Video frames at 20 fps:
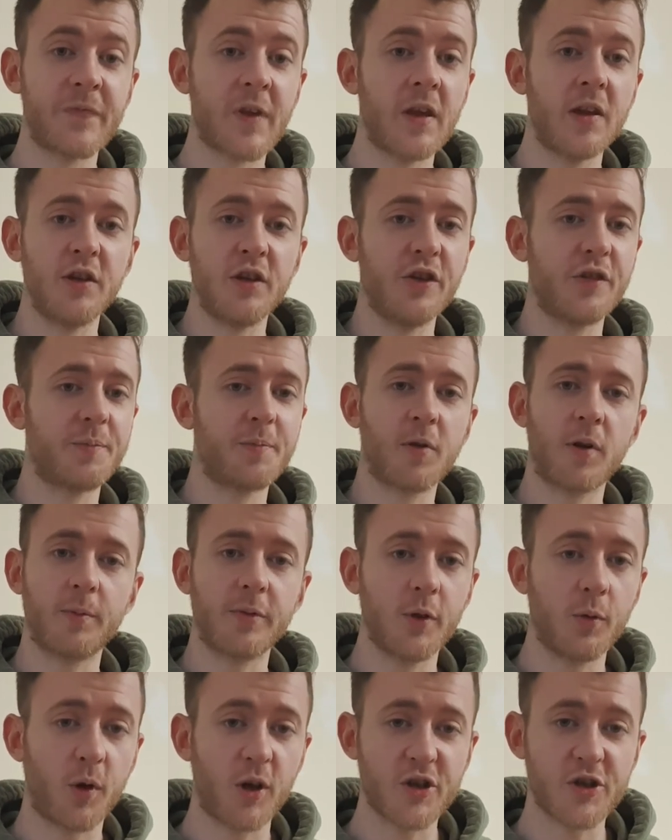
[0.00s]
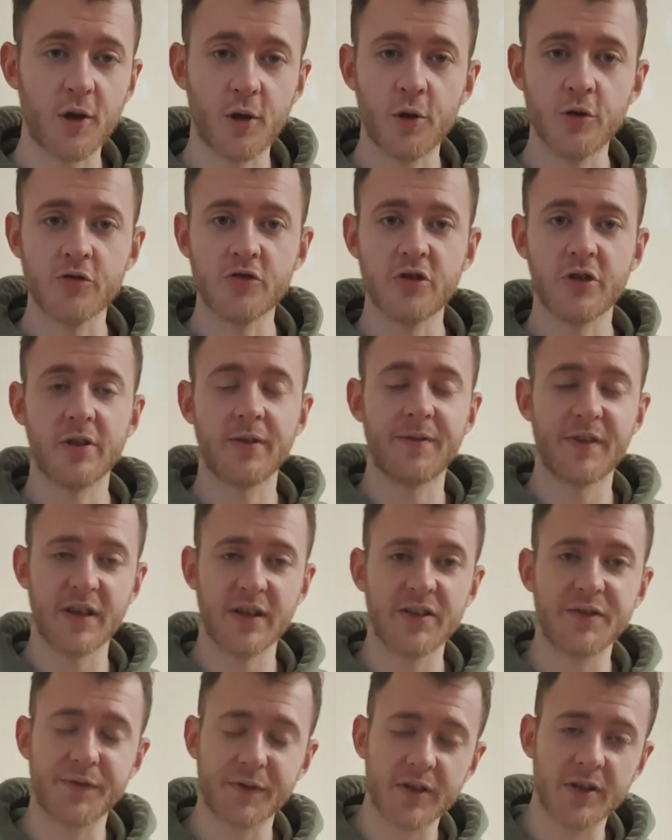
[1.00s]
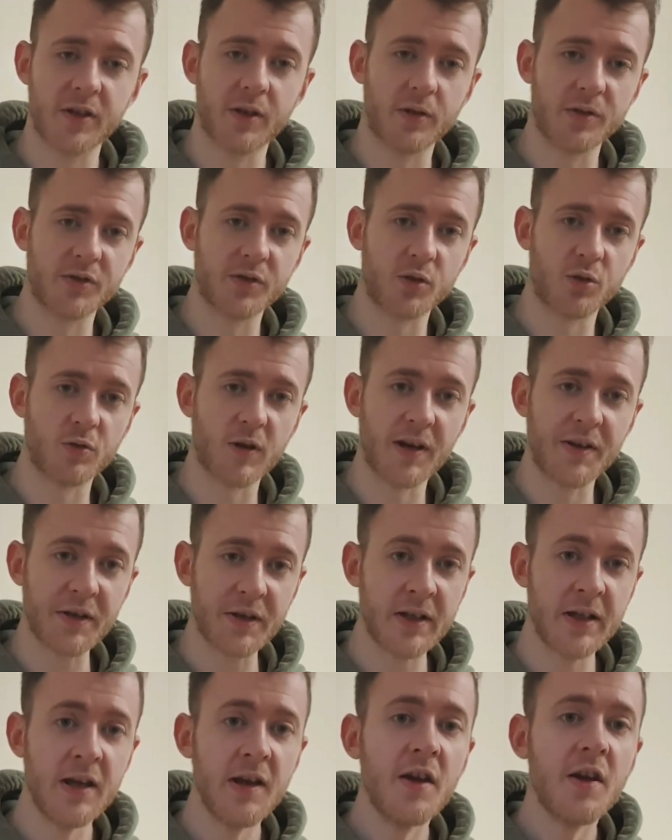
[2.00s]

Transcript: you've probably watched 100 of these videos already.